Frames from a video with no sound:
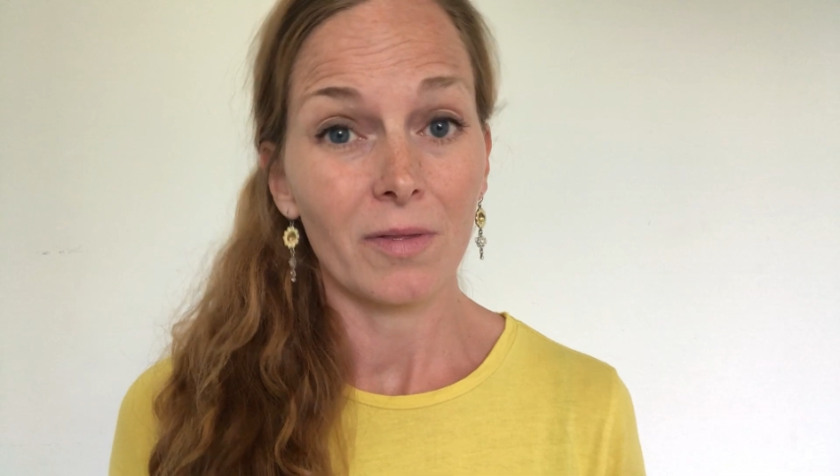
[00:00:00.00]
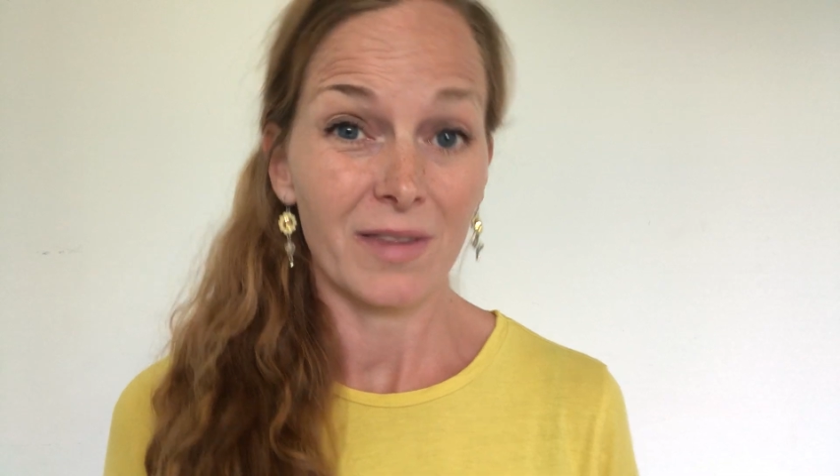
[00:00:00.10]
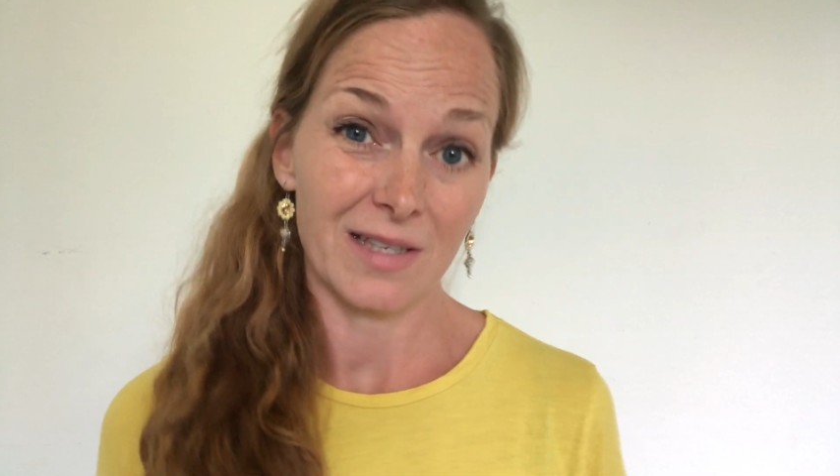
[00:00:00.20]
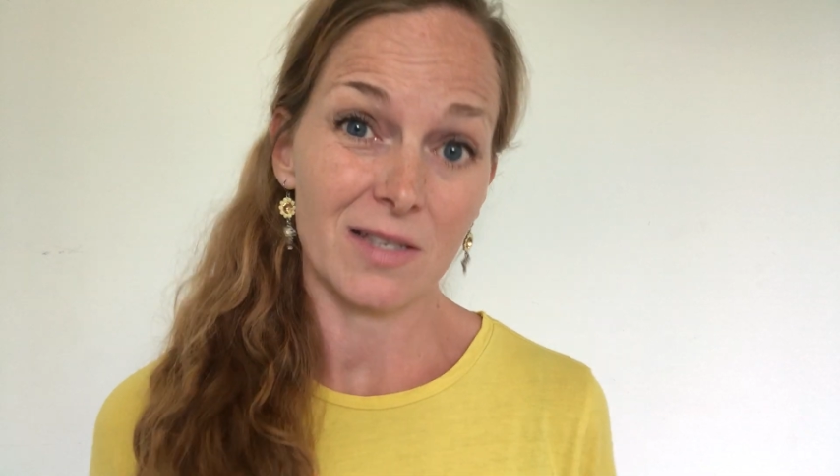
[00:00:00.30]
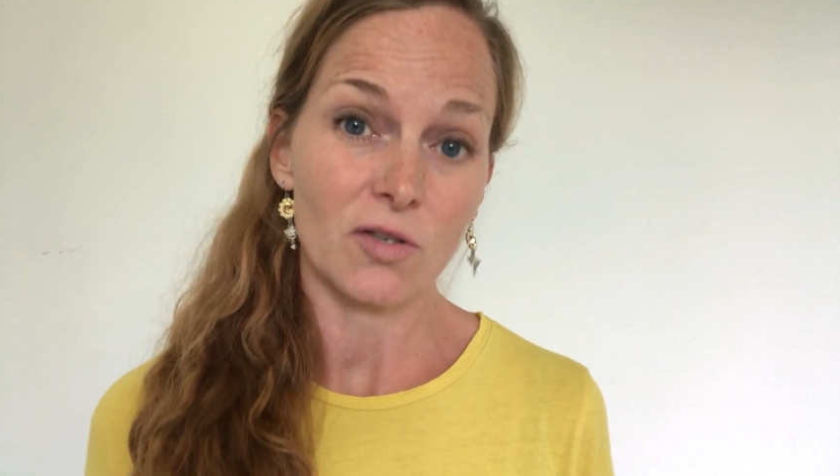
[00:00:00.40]

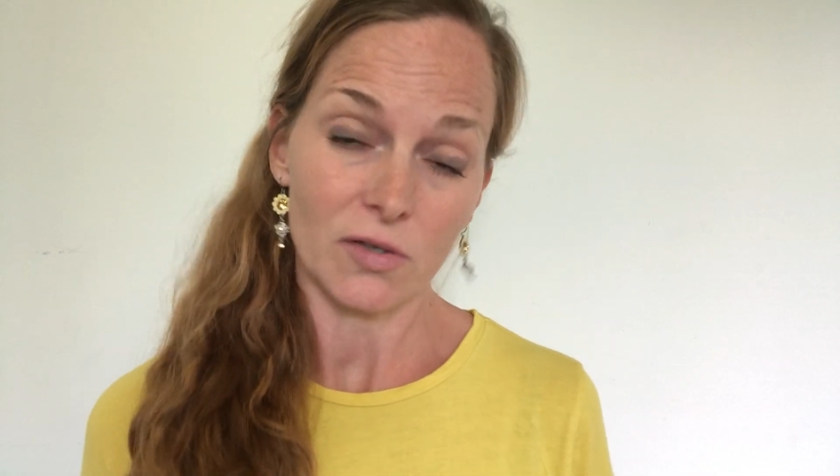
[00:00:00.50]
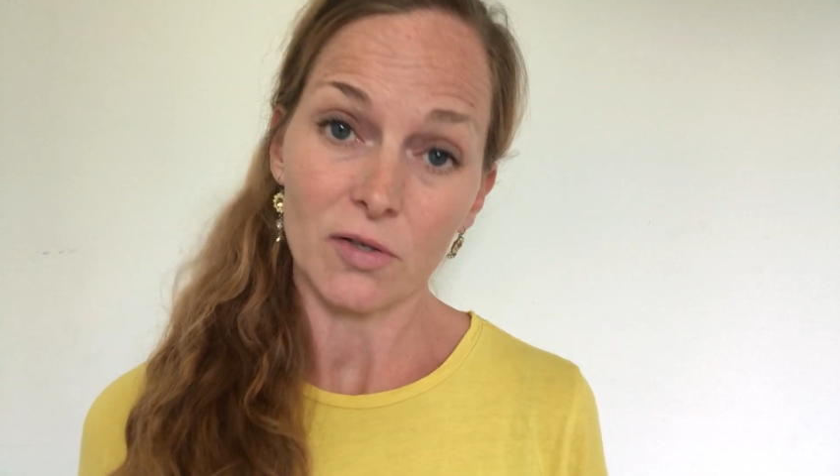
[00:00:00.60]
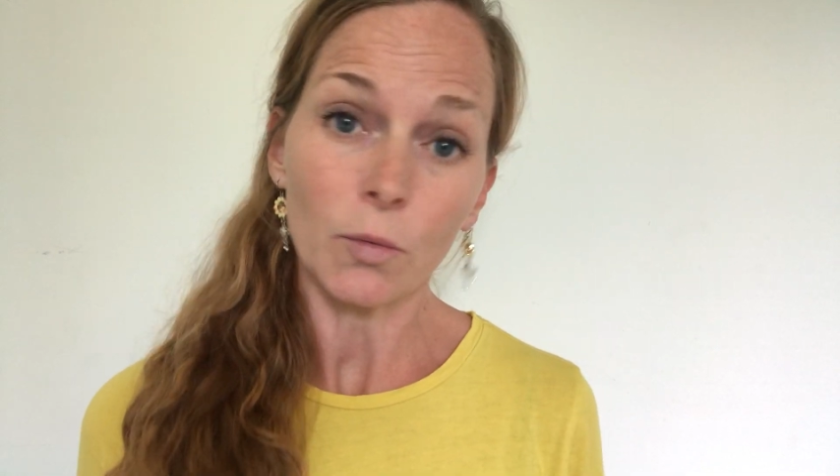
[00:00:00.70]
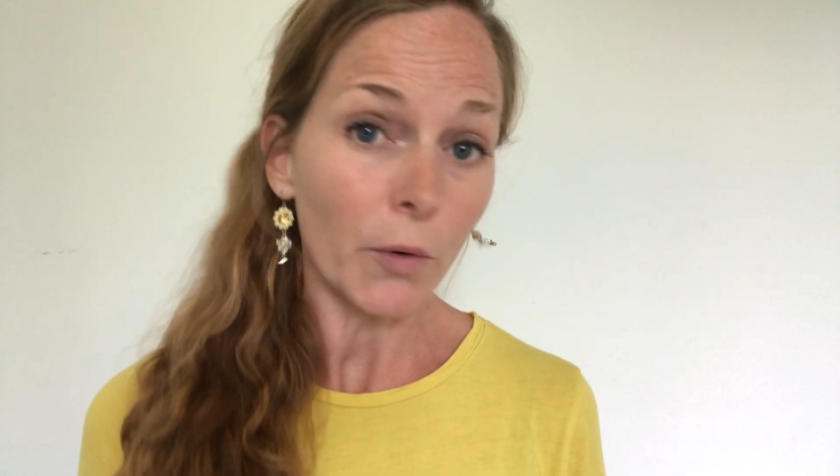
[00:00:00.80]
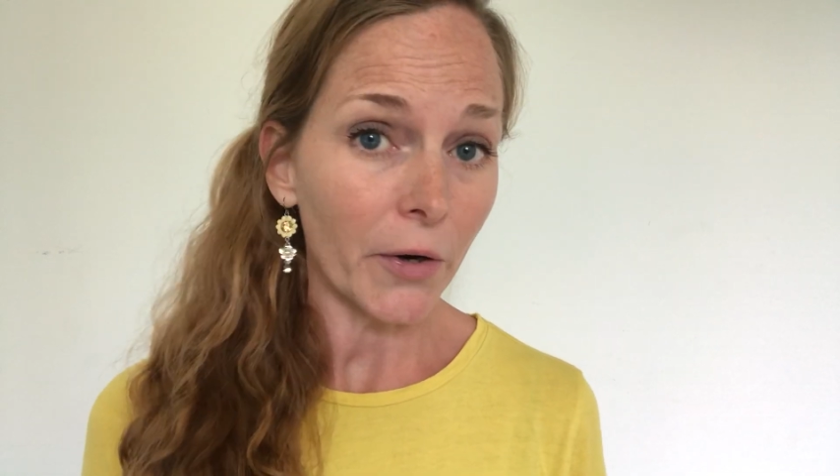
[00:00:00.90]
this
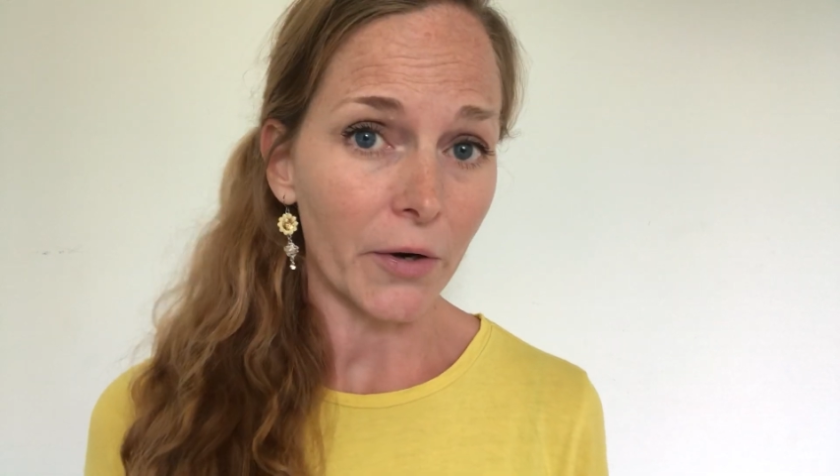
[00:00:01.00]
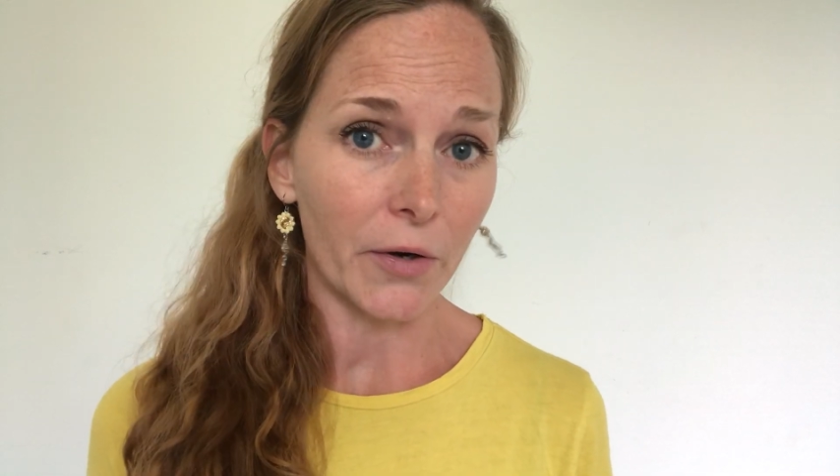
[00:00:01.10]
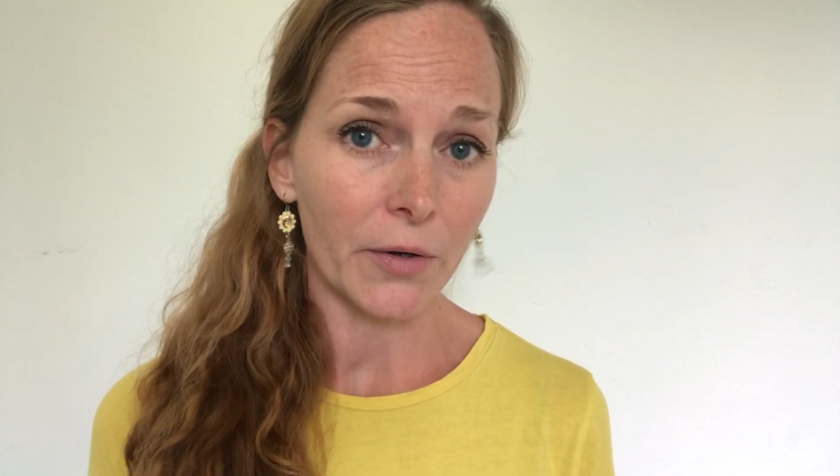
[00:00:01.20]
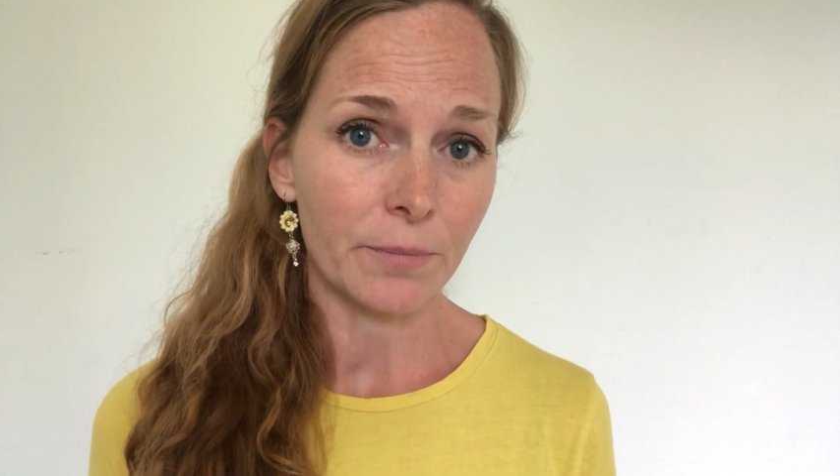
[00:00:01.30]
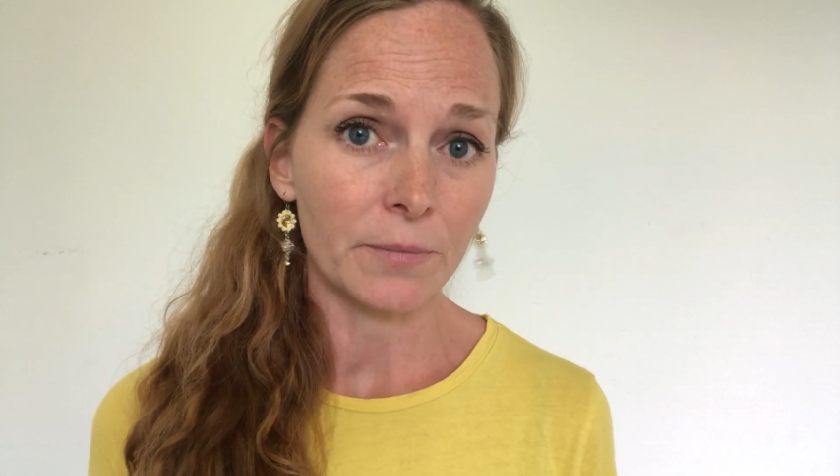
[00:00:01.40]
doesn't work.